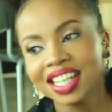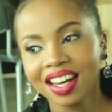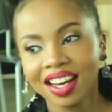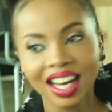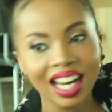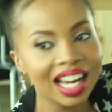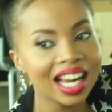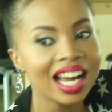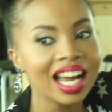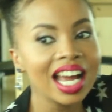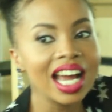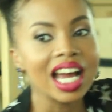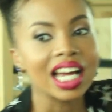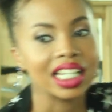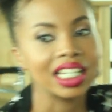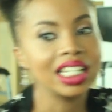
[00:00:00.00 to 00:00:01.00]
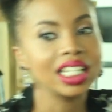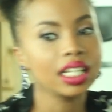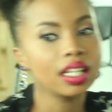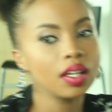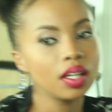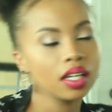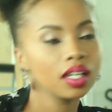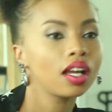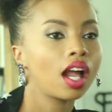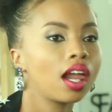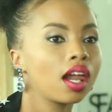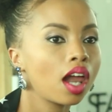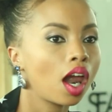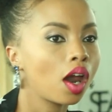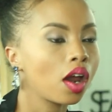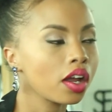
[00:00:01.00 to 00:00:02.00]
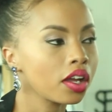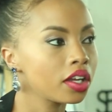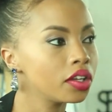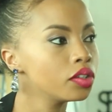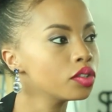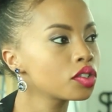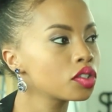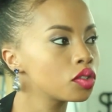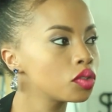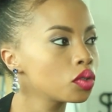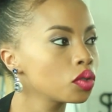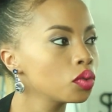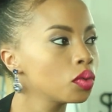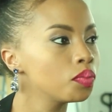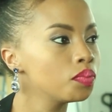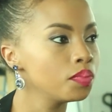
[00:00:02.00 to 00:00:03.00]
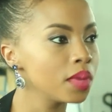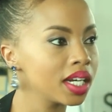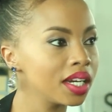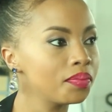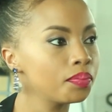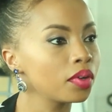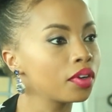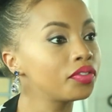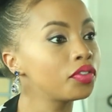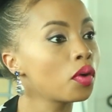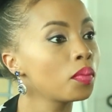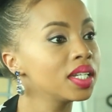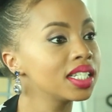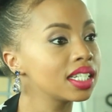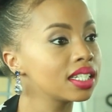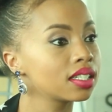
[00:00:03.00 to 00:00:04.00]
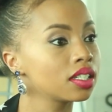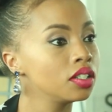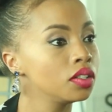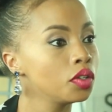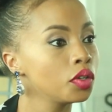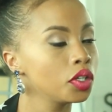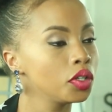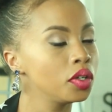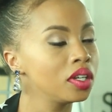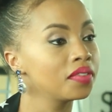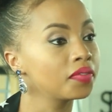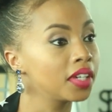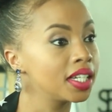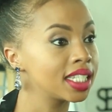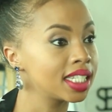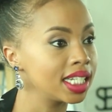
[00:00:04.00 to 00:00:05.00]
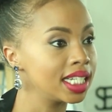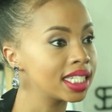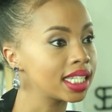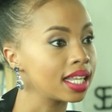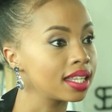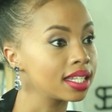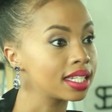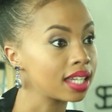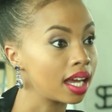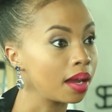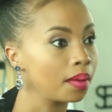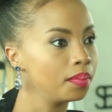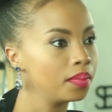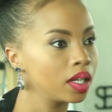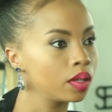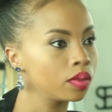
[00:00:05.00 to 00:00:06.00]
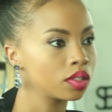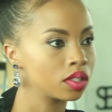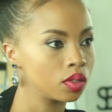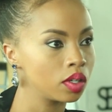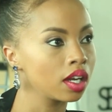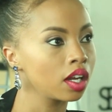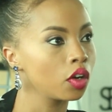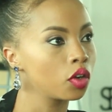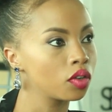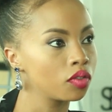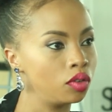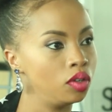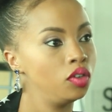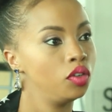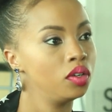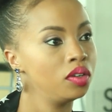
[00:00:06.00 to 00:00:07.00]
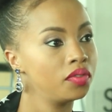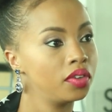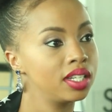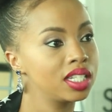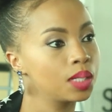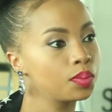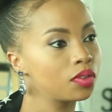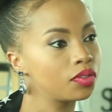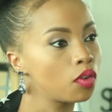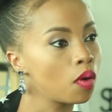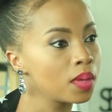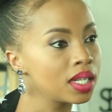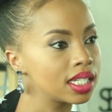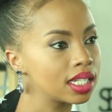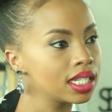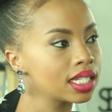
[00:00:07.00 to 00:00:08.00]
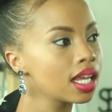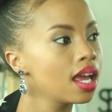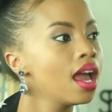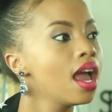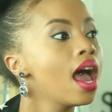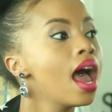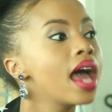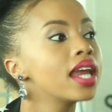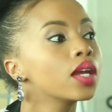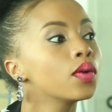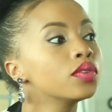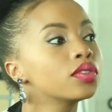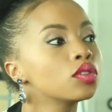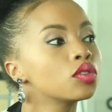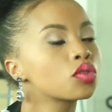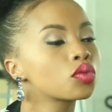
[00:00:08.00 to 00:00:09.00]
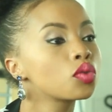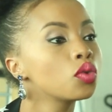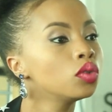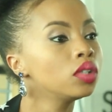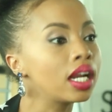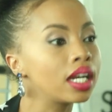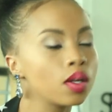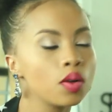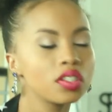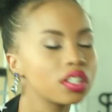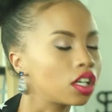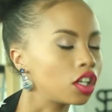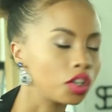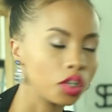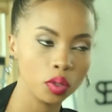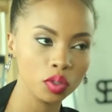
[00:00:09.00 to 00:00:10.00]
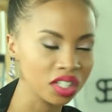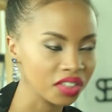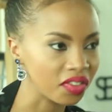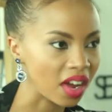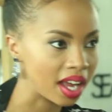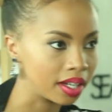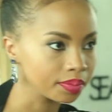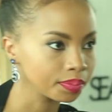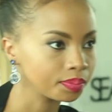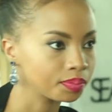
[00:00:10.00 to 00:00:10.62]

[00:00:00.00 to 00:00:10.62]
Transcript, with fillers: uh, he he used to do many performances in universities at the time. He was doing a lot of university performances. And I was in school and I was a huge fan.